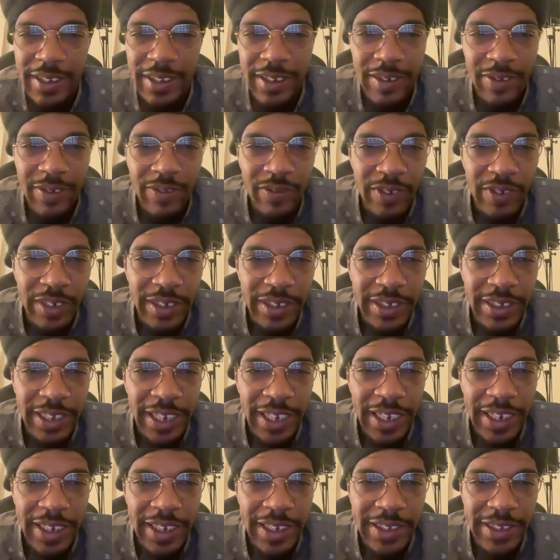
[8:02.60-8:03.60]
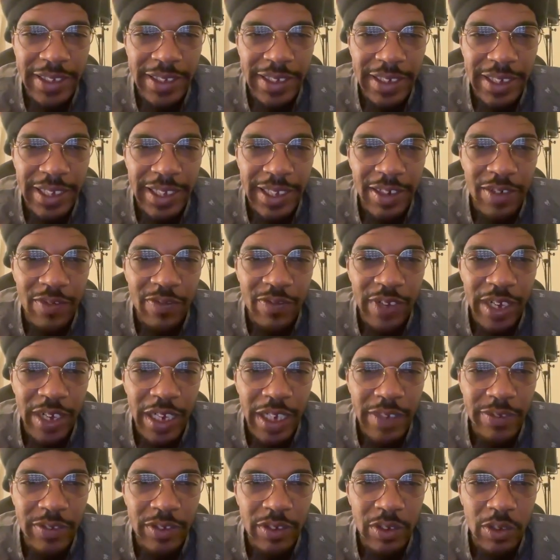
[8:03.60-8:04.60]
FriendTech is an
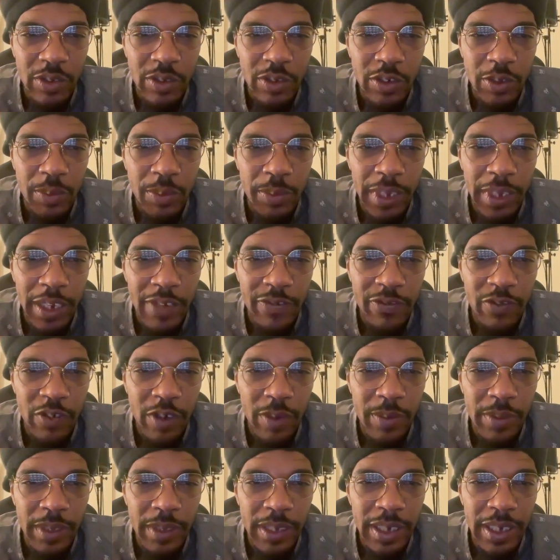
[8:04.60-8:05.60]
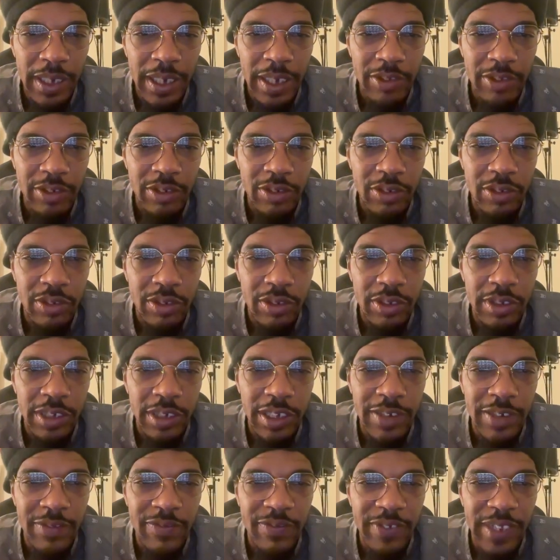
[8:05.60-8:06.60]
innovative social platform that allows users to
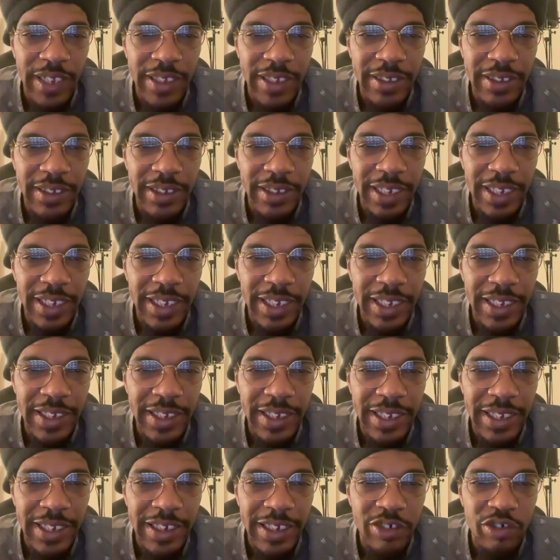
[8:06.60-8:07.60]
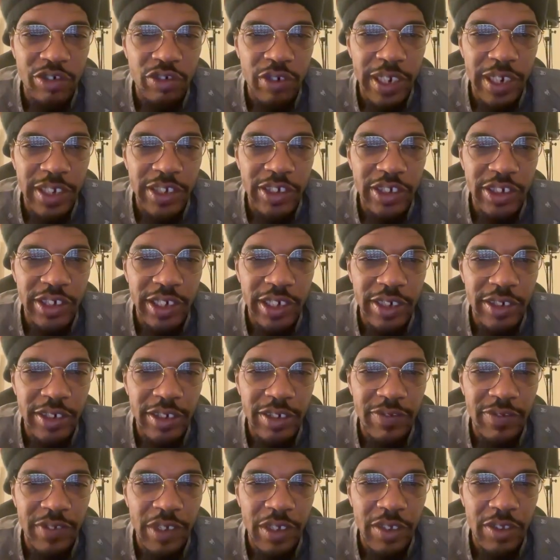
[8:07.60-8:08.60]
invest in and trade shares
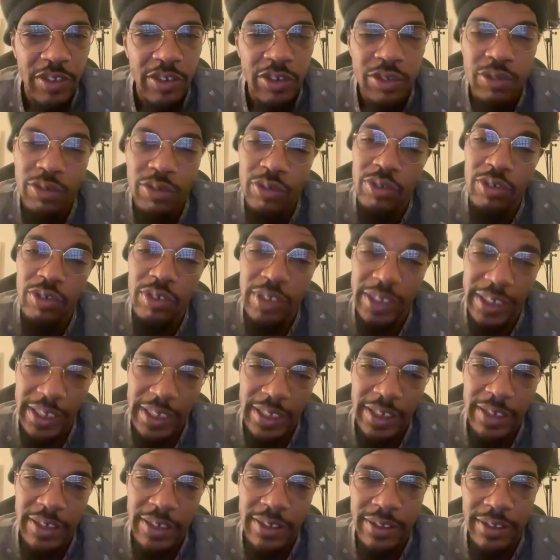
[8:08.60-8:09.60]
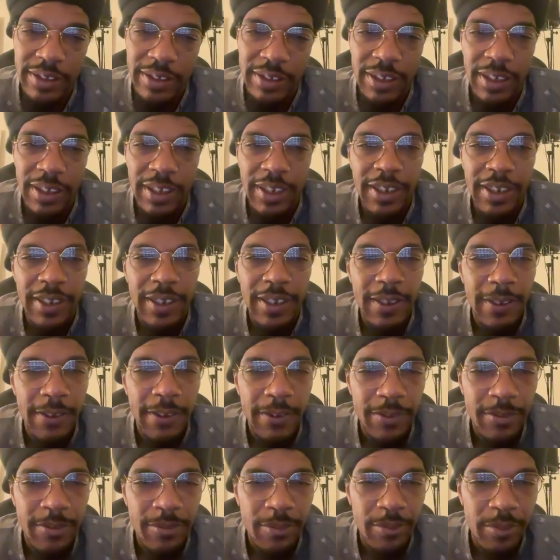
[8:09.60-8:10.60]
of other users' keys.
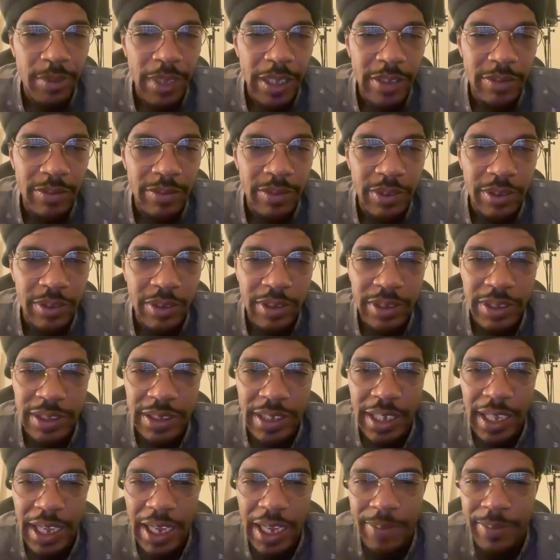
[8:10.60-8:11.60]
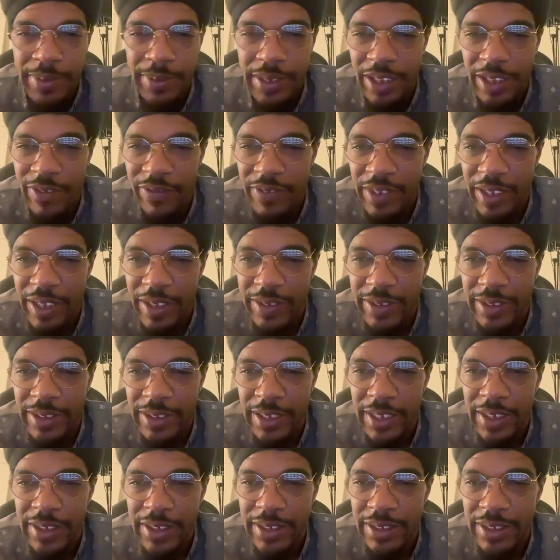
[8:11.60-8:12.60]
That's what's going to say IPFS.
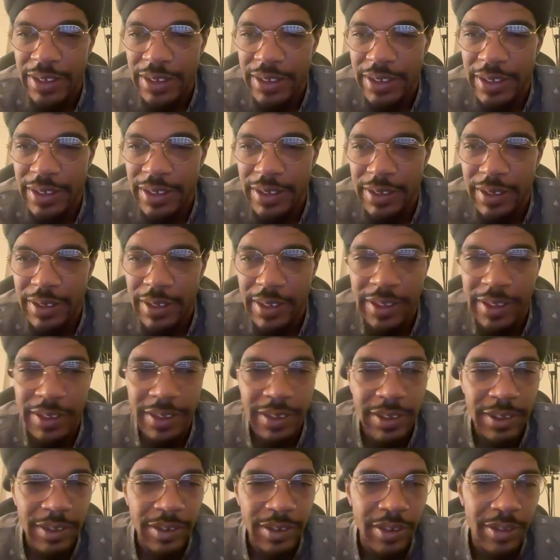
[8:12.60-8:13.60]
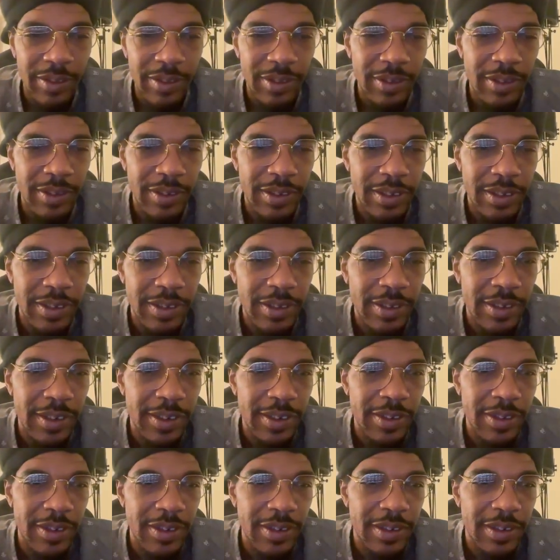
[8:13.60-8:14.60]
See, it just goes on and on
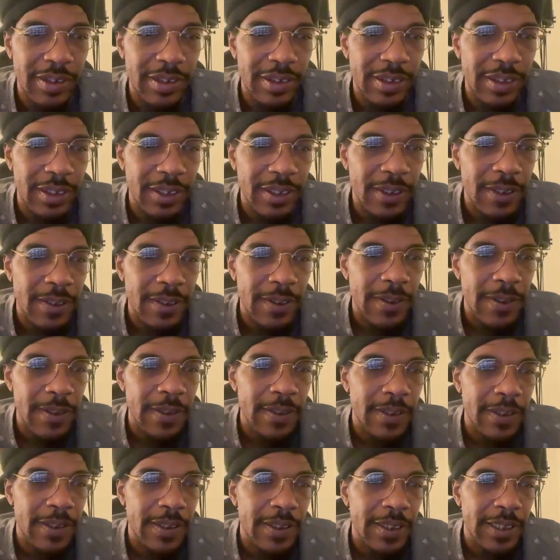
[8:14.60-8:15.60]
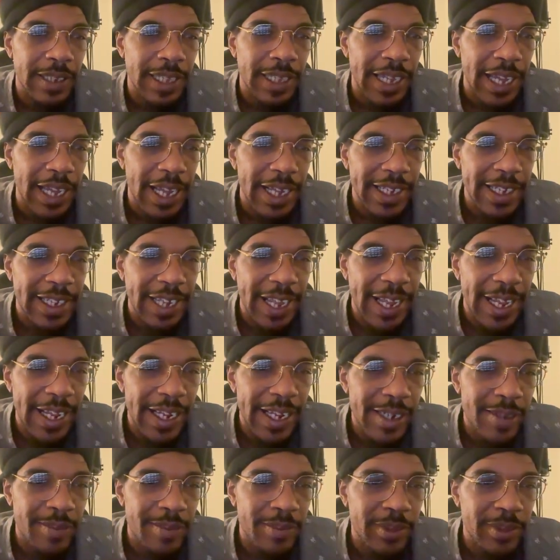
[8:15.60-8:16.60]
and on. They got
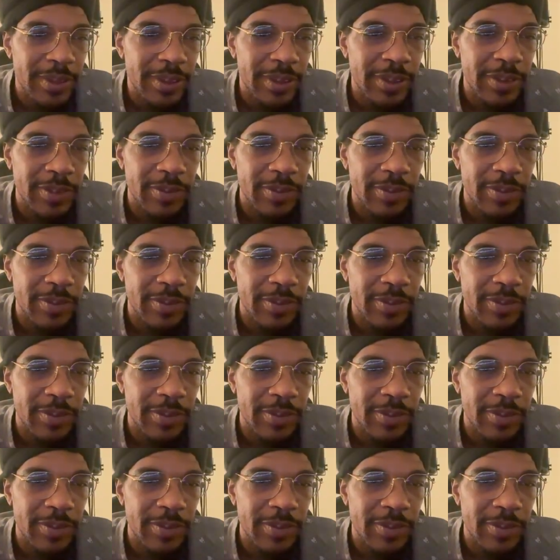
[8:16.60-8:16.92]
games,